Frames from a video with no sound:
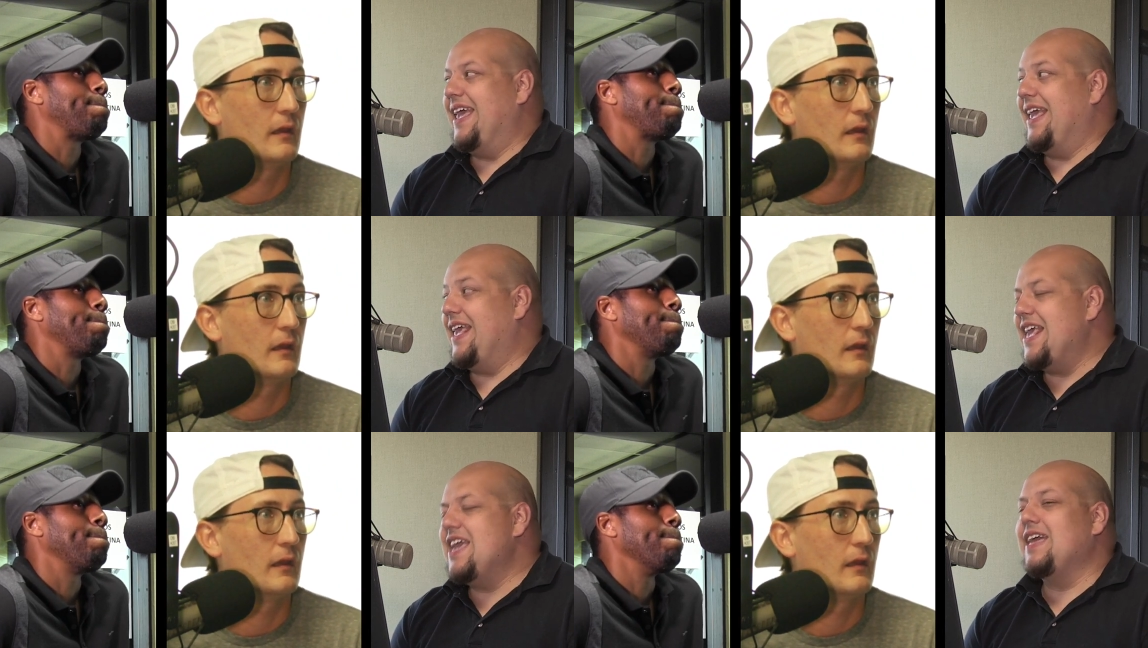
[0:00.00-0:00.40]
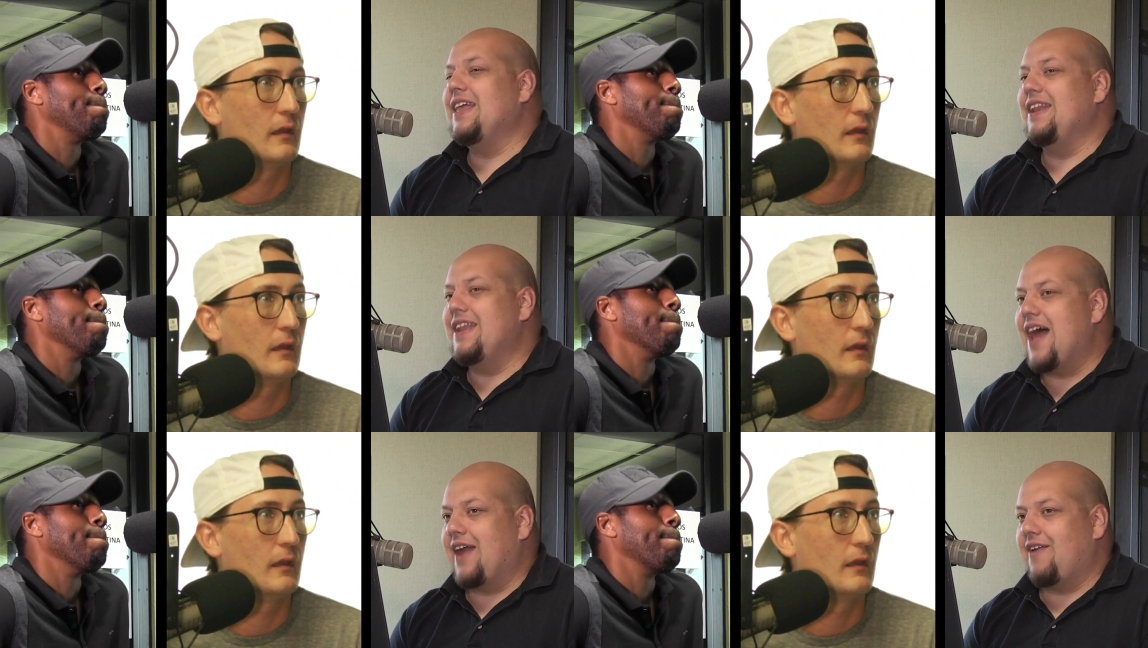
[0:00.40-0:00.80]
Speaker 1: he
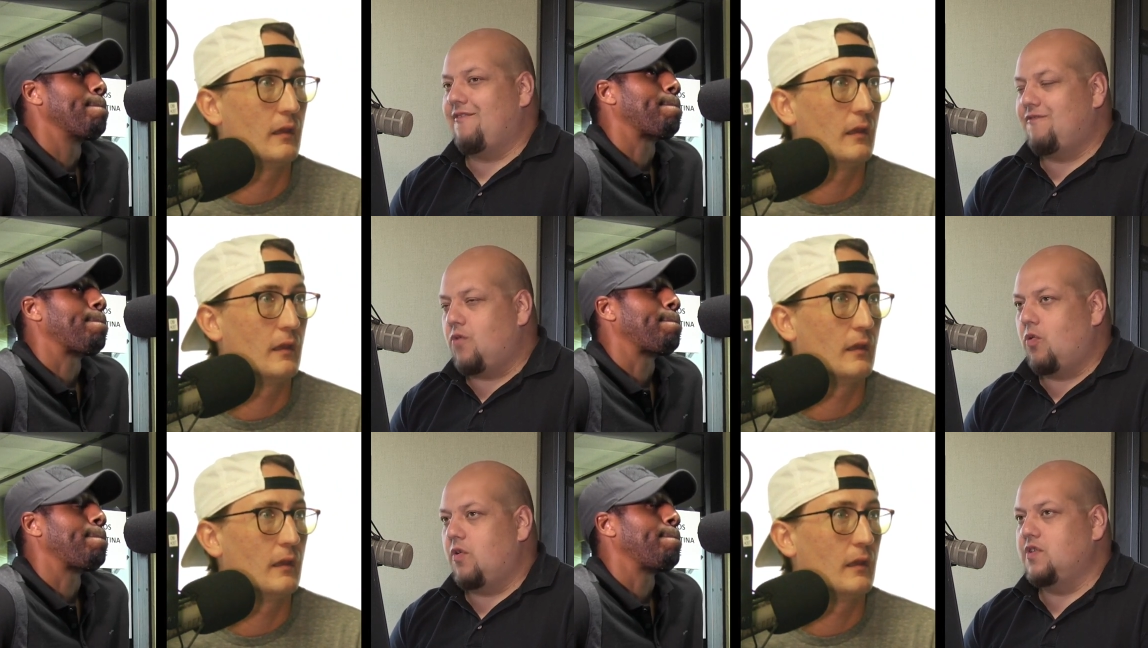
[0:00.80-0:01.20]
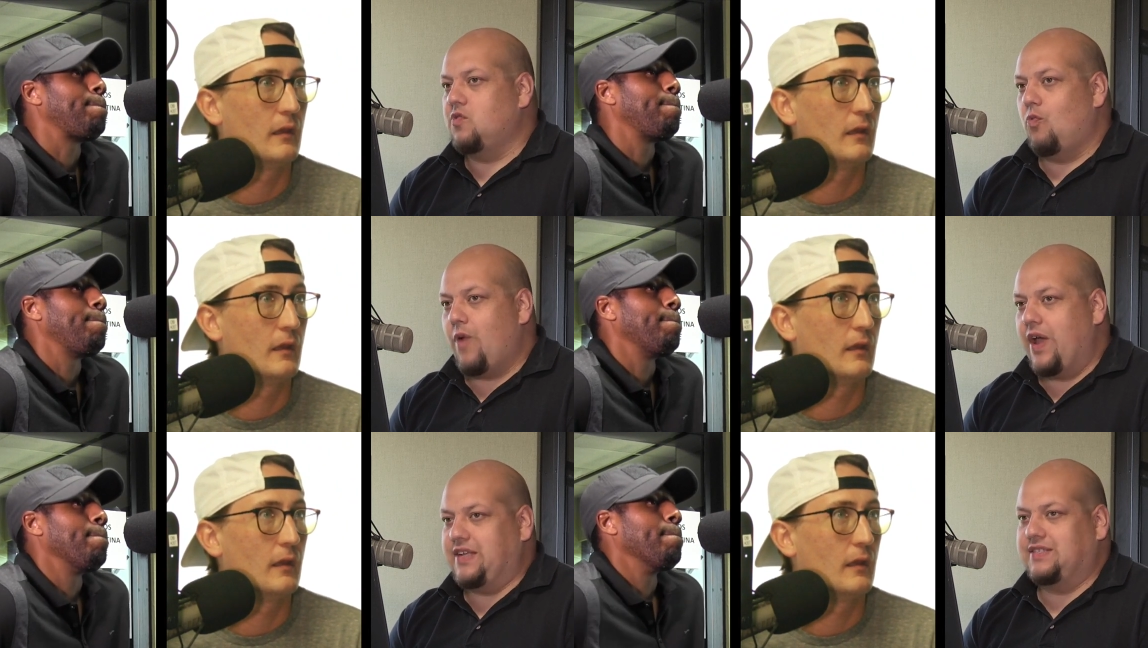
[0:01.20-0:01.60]
cannot afford to
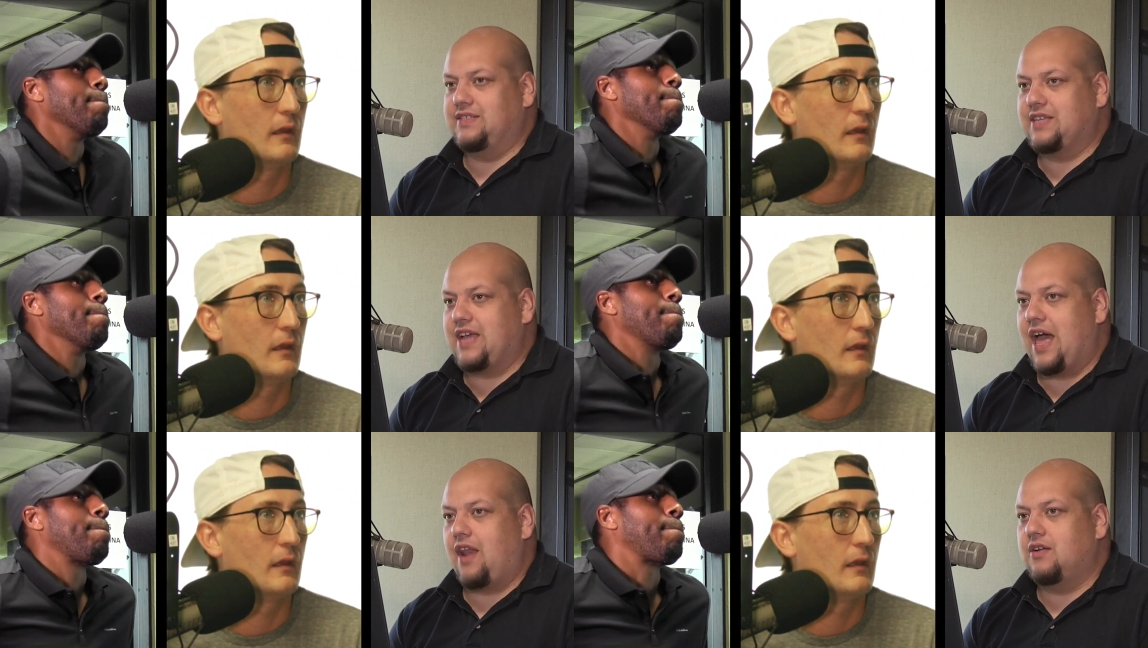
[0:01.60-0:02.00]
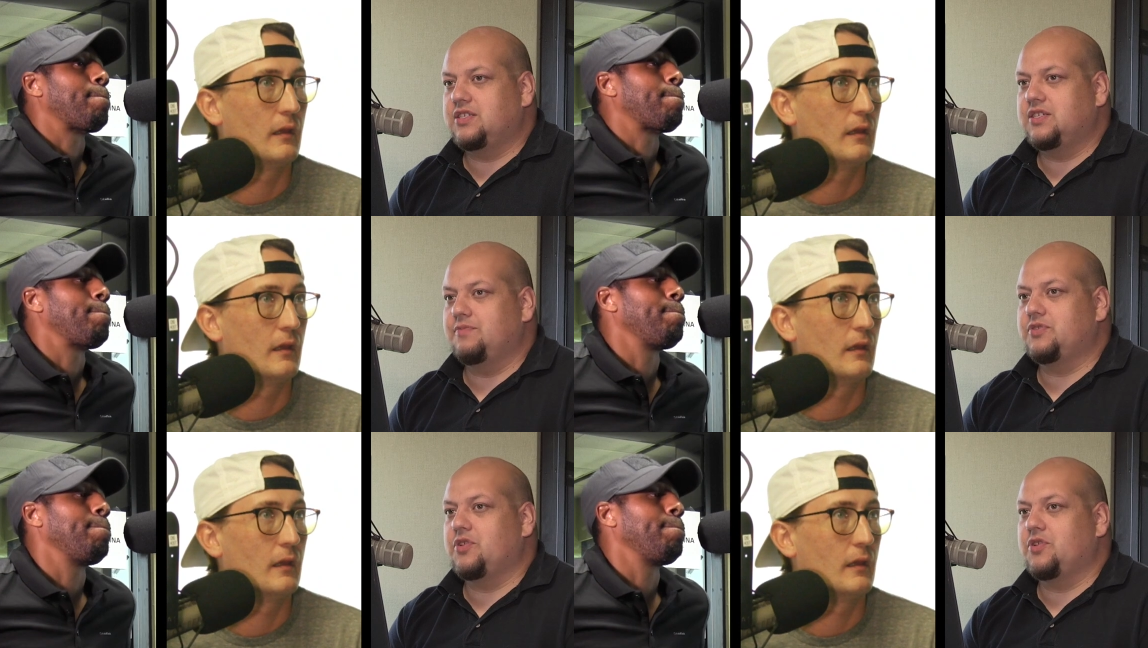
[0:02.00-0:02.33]
waste a scholarship.